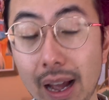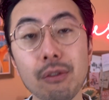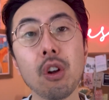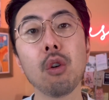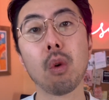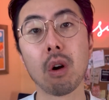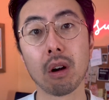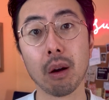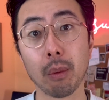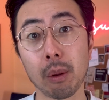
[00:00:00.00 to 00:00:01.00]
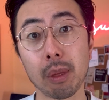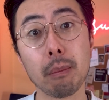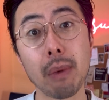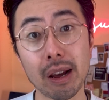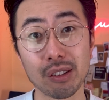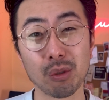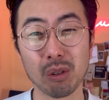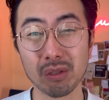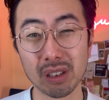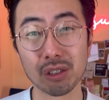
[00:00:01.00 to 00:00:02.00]
have no word on whether the mice were
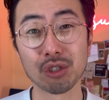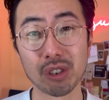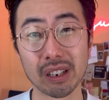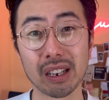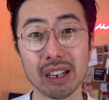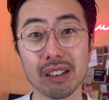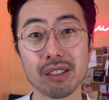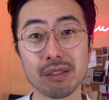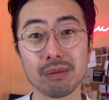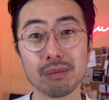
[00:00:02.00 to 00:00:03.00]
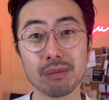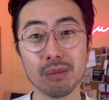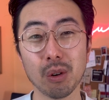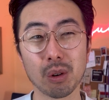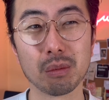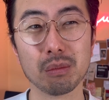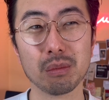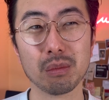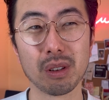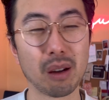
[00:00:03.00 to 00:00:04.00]
of legal drinking age, or
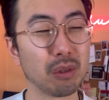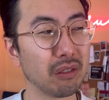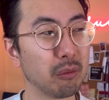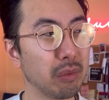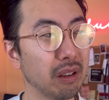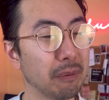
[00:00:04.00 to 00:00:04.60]
what that would even be.